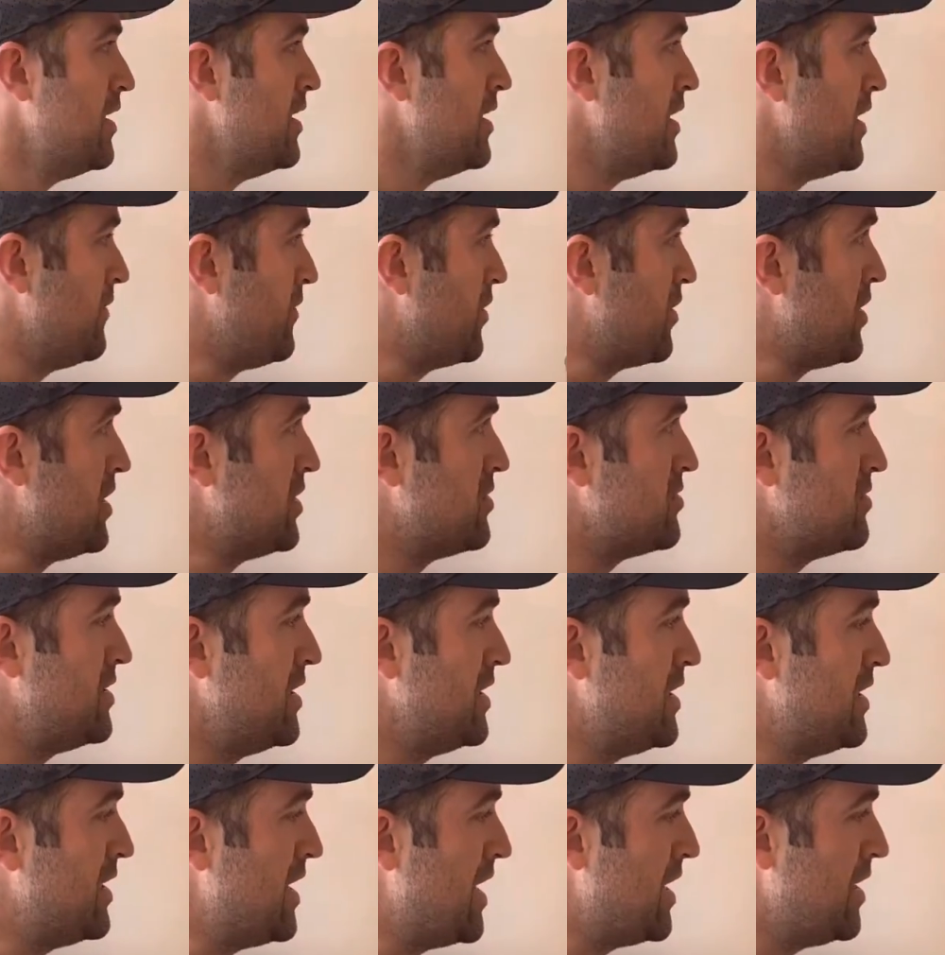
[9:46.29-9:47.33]
If you're interested
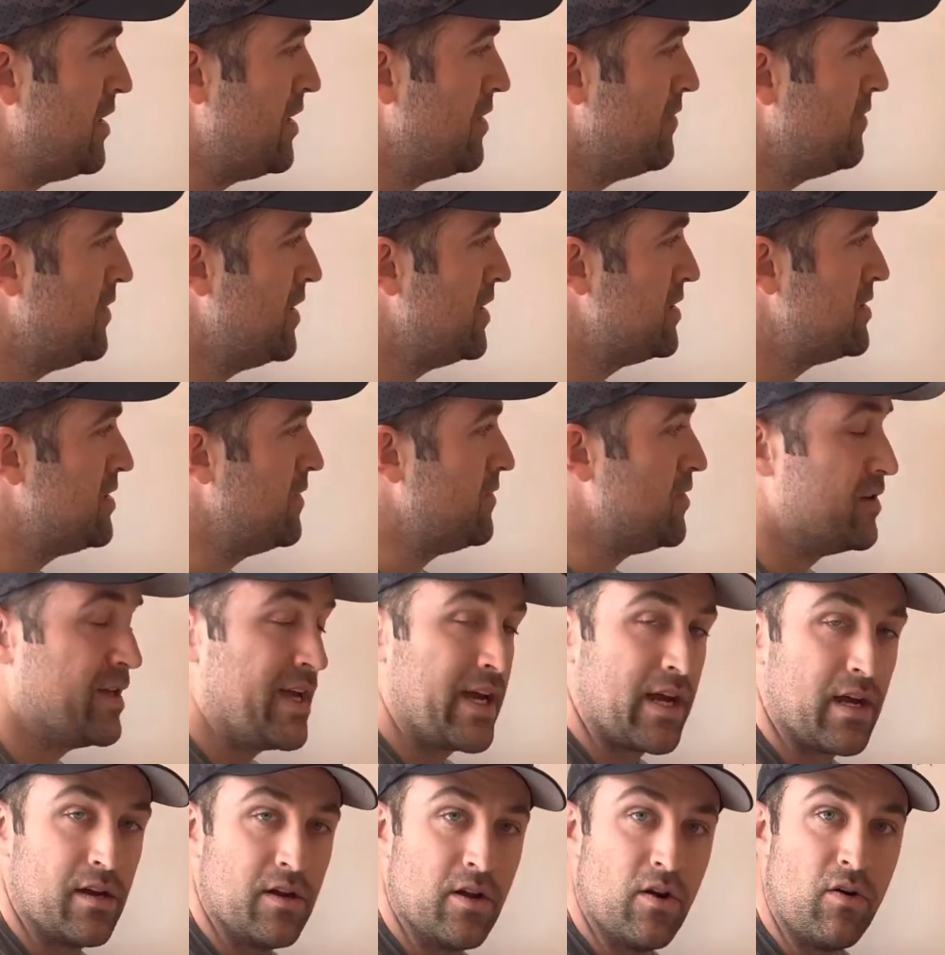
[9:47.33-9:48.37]
in any of this, if you'd
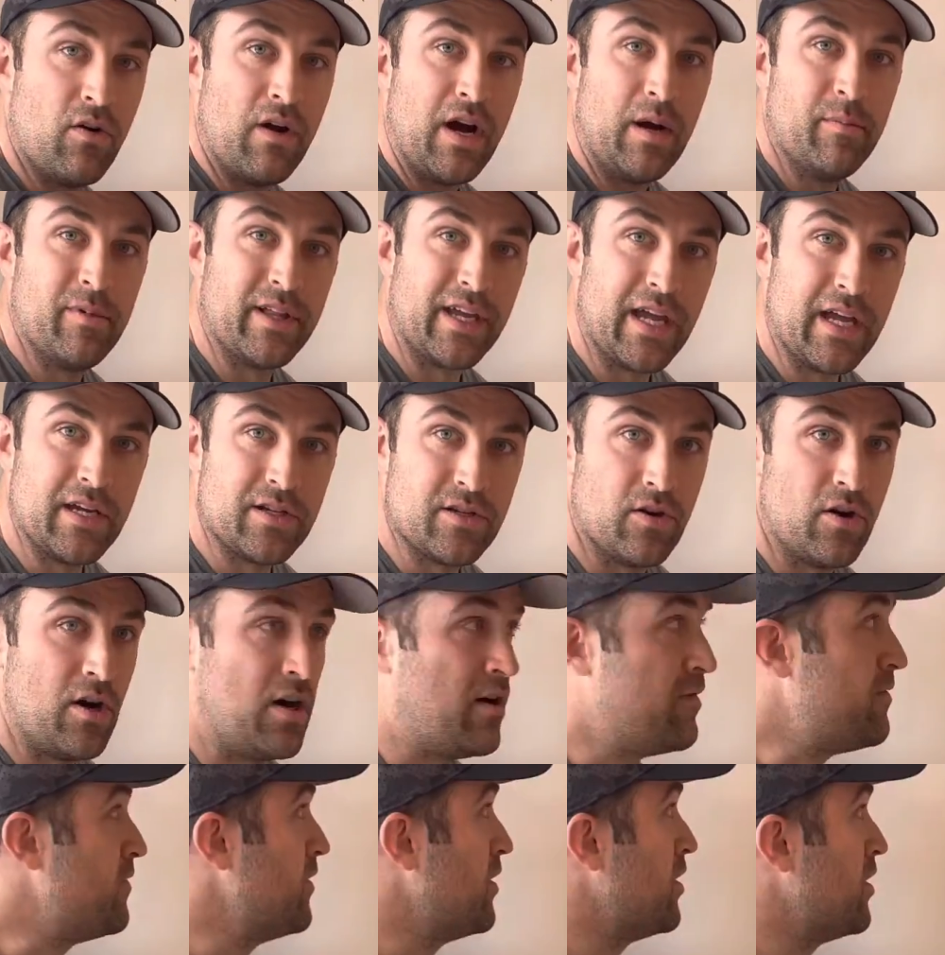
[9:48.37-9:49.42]
like a no obligation
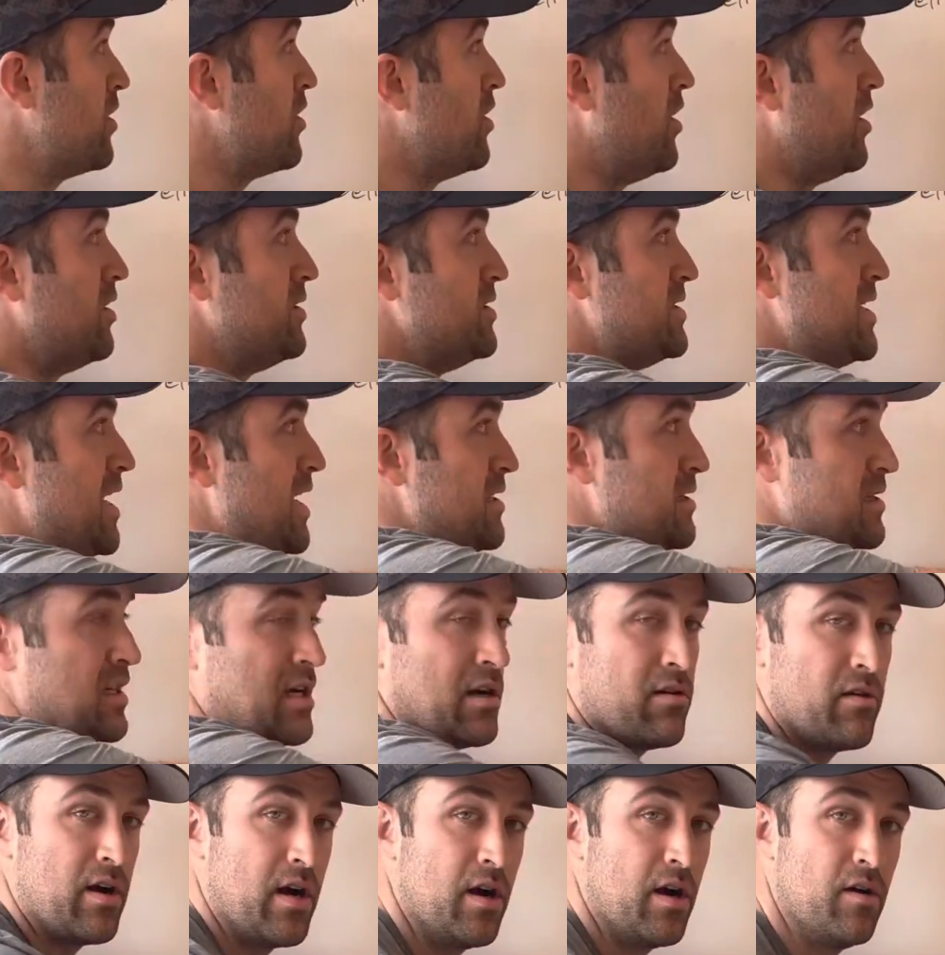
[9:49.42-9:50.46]
offer on day
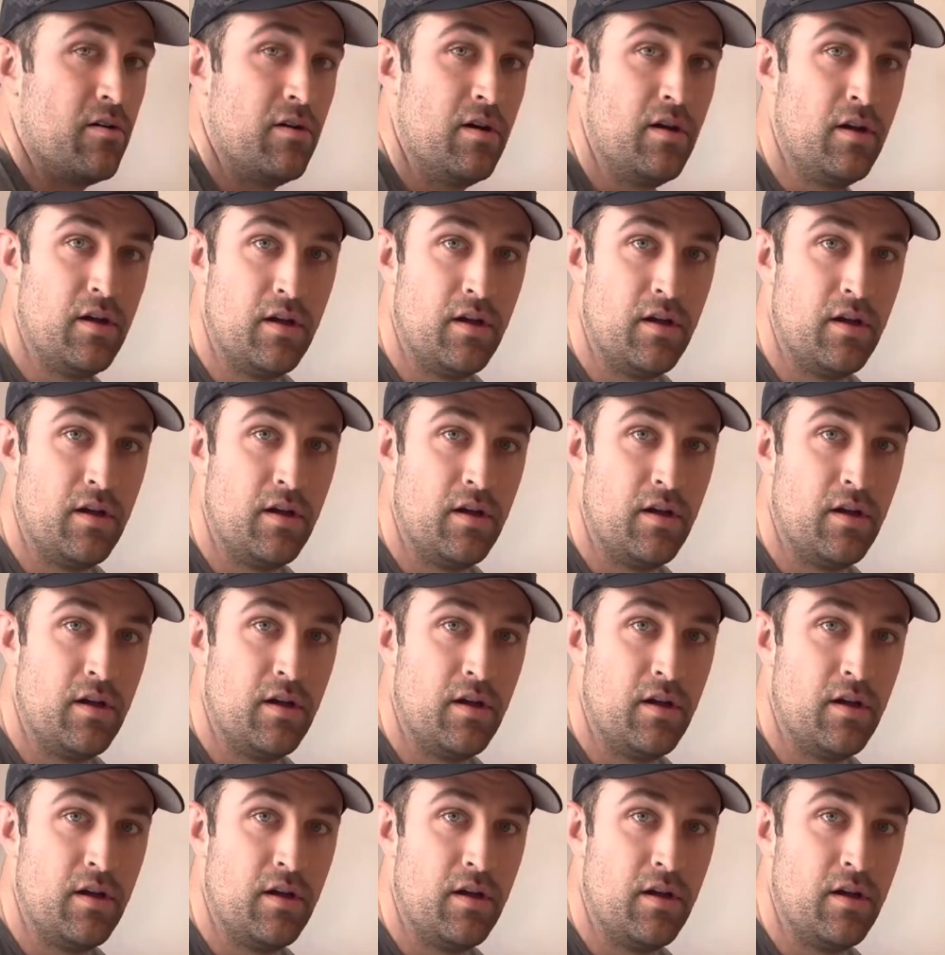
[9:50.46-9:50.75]
0,